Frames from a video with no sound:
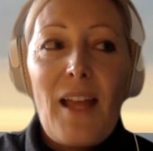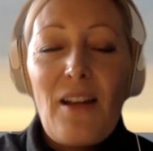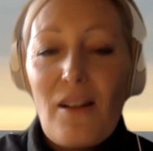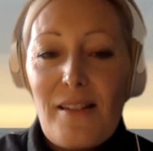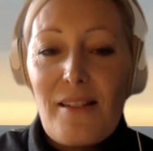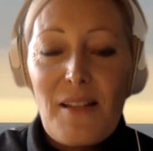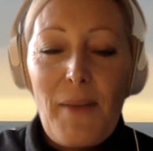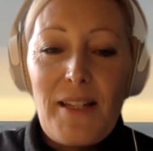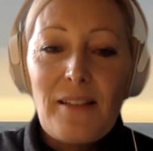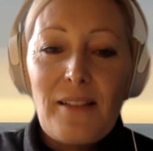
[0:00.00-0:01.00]

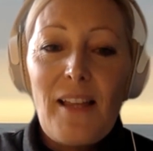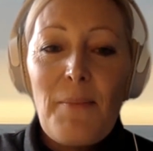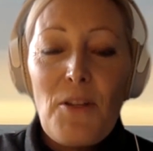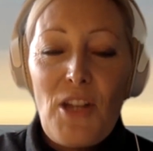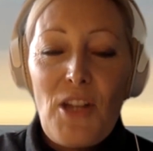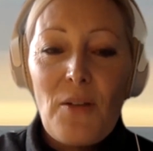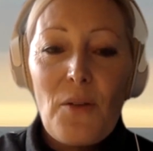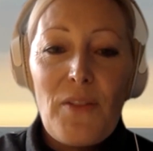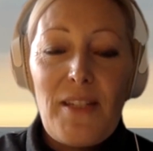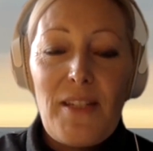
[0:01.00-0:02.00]
enhancing medical imaging
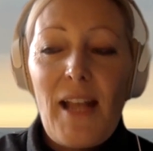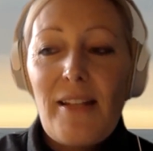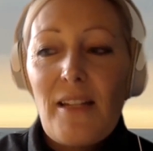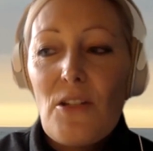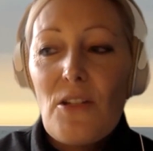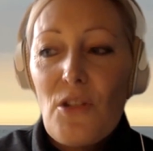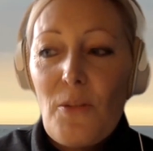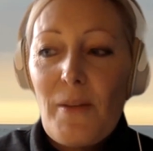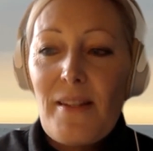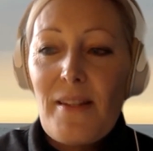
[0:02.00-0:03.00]
or for detecting
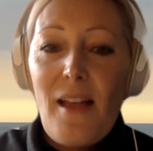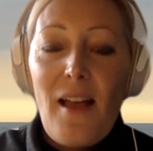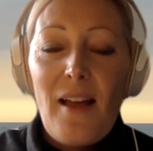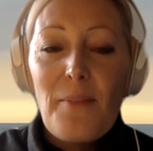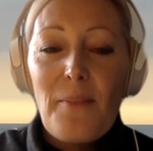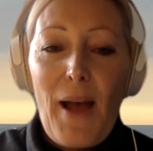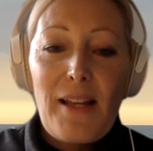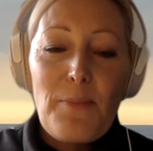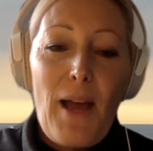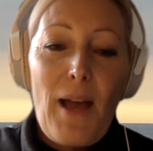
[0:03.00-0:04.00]
tumours, and
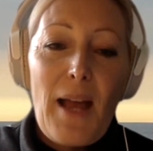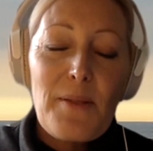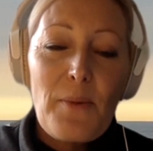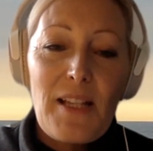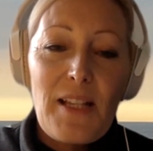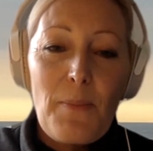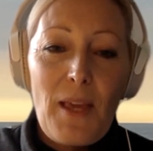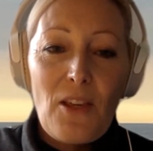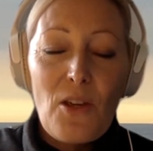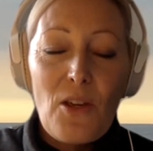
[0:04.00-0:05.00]
bad perhaps when it's
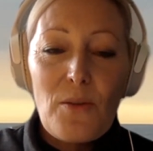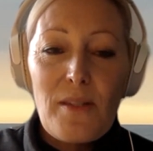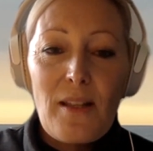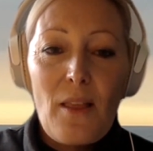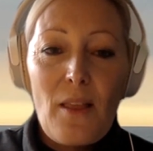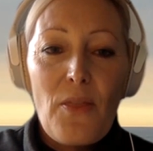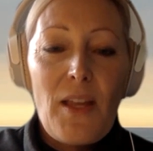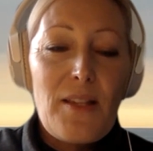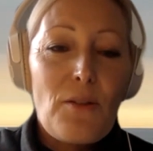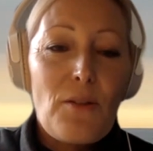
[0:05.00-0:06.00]
being used in the
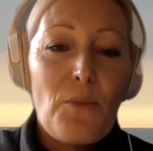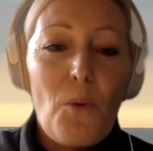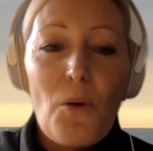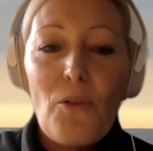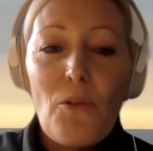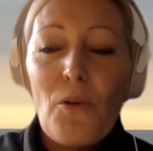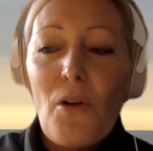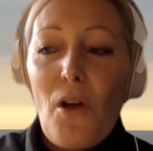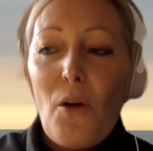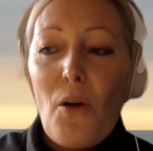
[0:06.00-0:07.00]
theatre of
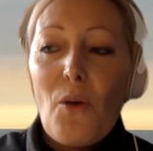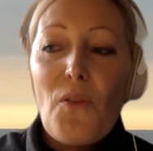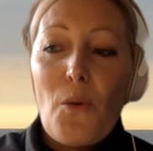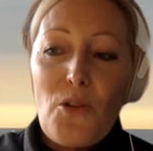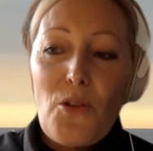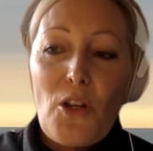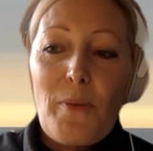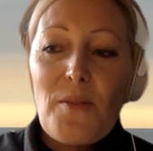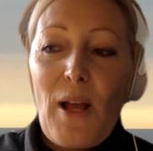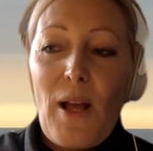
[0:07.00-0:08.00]
war or for
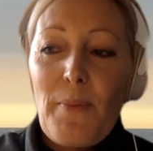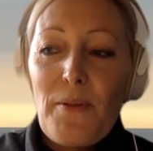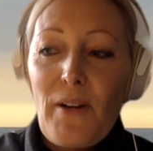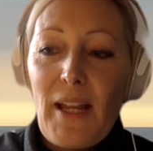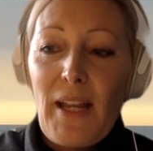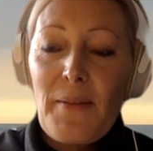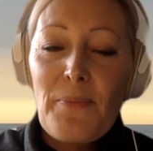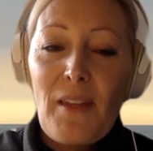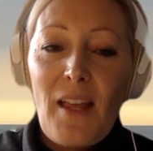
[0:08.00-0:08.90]
autonomous weaponry.